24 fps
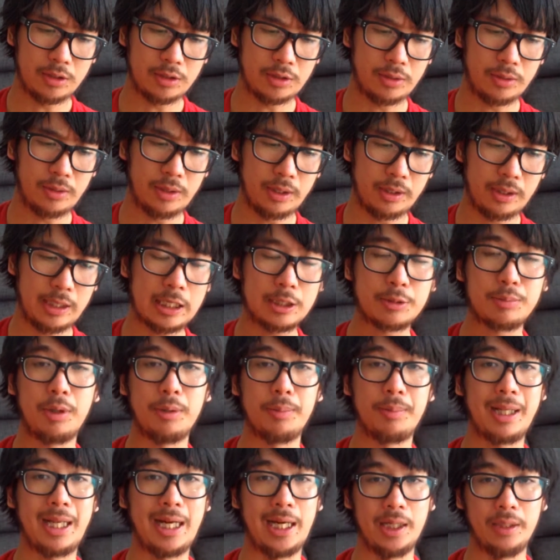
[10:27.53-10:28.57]
And so like that's
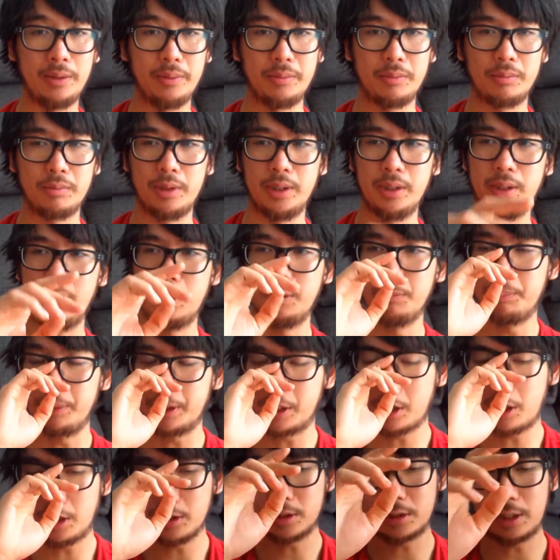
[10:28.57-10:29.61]
my plan, right? And
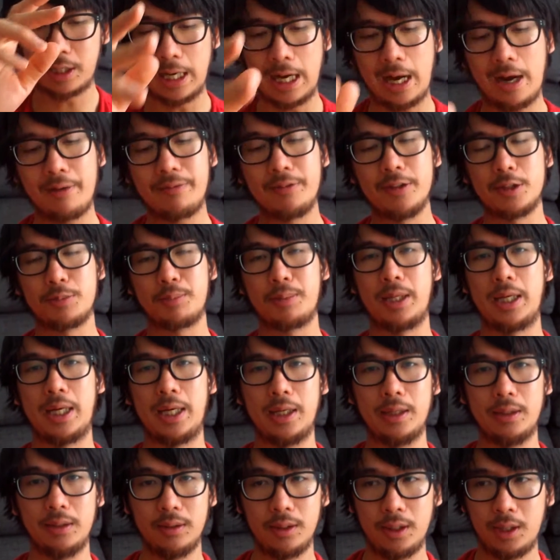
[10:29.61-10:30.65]
because I have this
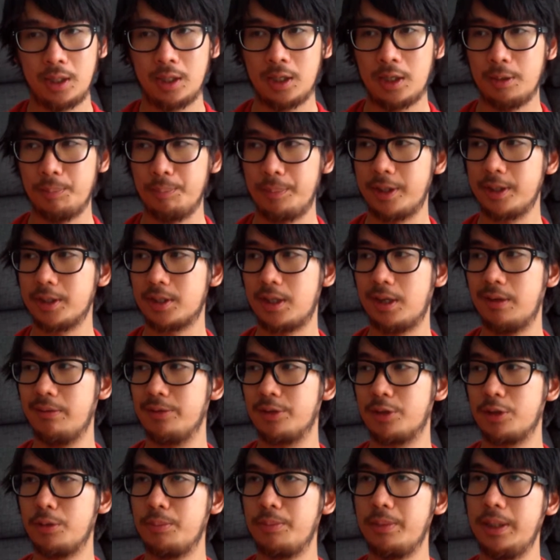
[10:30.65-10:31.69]
plan, and because I
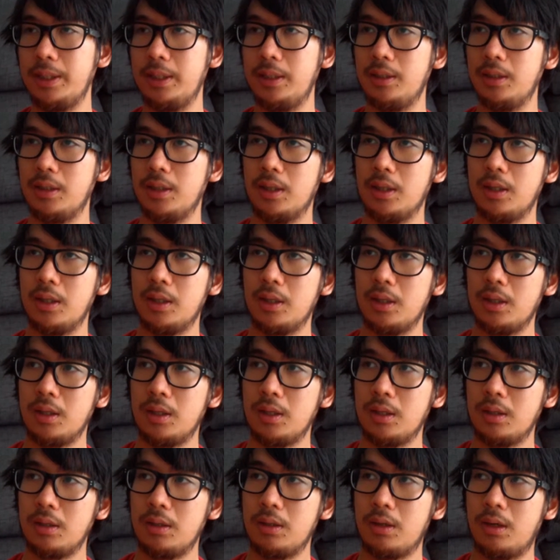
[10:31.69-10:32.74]
have so many
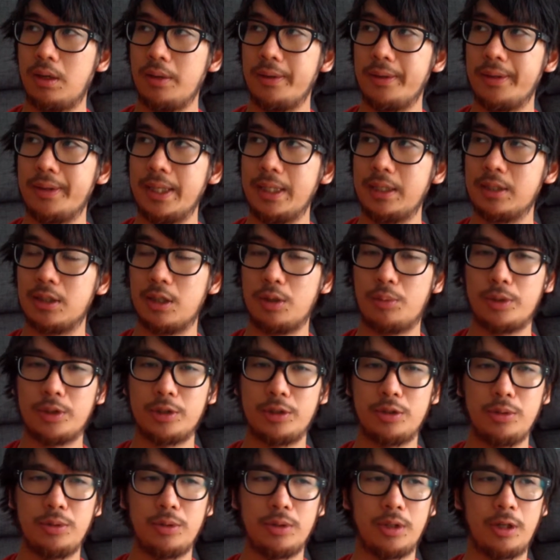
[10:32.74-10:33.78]
other things that I want
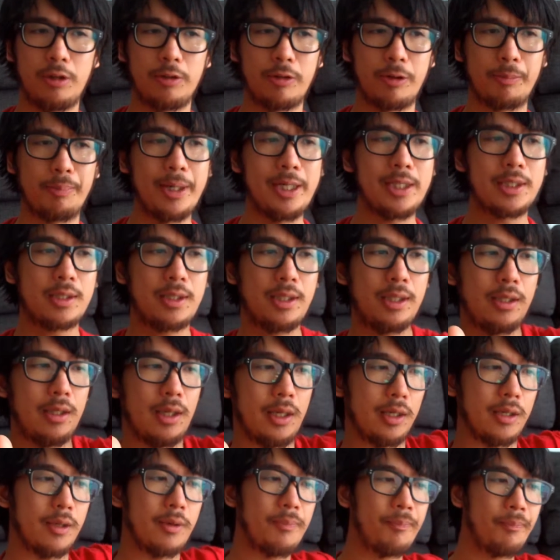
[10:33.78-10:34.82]
to do in life, right? Basically,
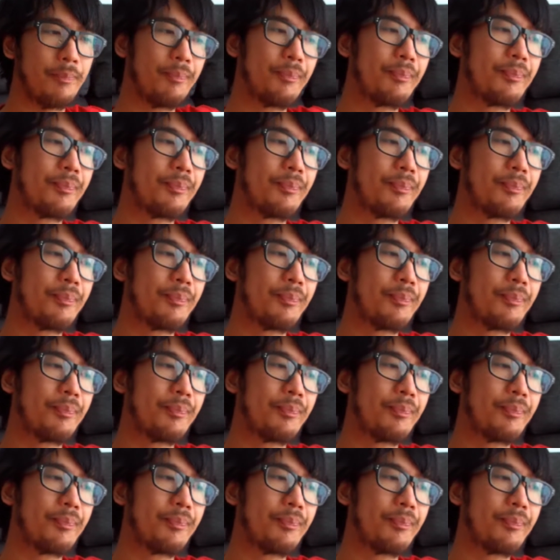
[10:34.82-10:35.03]
like